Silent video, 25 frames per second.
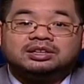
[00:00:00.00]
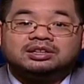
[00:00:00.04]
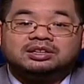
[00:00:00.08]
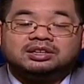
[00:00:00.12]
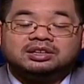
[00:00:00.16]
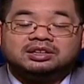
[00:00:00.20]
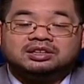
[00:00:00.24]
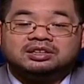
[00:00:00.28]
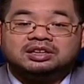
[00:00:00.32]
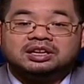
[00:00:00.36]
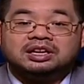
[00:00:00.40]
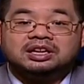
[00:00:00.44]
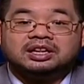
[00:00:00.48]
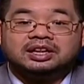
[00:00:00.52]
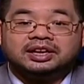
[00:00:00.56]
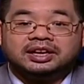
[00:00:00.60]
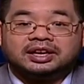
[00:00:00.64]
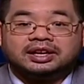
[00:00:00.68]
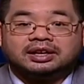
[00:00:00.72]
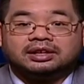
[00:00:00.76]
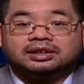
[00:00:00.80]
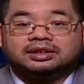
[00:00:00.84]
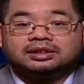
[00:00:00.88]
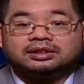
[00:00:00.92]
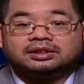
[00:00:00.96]
when
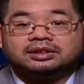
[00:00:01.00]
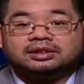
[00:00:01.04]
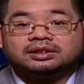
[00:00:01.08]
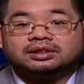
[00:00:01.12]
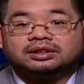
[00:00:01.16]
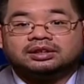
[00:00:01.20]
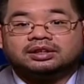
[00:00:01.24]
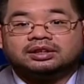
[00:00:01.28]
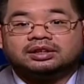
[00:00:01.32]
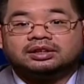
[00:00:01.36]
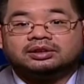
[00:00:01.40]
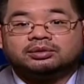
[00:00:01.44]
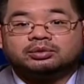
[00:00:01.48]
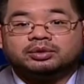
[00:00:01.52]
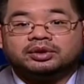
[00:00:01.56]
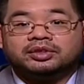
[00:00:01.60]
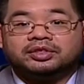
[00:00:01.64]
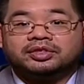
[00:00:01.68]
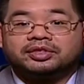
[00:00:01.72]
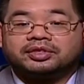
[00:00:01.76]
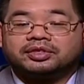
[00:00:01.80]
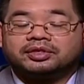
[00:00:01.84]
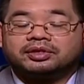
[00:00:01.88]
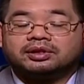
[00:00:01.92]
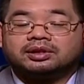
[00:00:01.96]
dealing
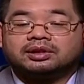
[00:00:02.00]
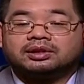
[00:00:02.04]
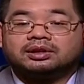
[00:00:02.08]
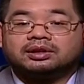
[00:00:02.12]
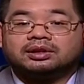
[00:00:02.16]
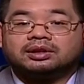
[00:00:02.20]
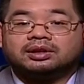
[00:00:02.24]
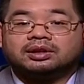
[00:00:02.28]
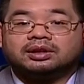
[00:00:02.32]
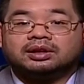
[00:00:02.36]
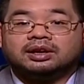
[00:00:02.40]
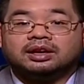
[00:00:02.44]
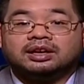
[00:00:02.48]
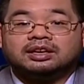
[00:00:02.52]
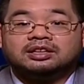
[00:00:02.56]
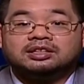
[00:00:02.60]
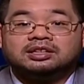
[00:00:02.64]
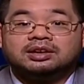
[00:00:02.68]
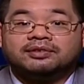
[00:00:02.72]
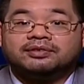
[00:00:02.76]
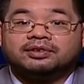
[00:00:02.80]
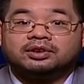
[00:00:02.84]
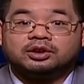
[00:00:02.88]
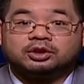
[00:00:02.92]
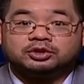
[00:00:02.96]
with
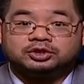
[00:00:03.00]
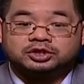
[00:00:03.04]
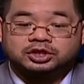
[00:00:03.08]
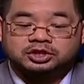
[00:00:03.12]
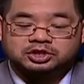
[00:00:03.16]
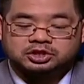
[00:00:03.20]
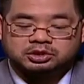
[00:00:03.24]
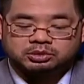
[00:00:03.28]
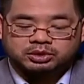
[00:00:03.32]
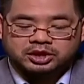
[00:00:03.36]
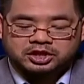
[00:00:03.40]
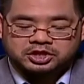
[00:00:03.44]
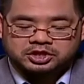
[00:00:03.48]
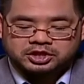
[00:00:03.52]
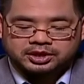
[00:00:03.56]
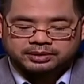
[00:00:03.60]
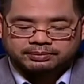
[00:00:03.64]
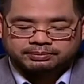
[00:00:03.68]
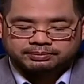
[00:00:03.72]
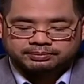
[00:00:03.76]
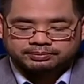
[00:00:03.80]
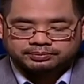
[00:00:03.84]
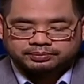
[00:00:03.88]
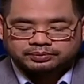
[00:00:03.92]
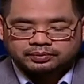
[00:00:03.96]
a difficult
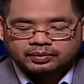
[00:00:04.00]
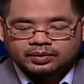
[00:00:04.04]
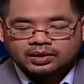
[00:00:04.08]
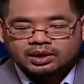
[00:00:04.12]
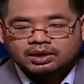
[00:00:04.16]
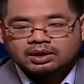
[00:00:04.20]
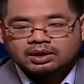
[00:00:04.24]
situation.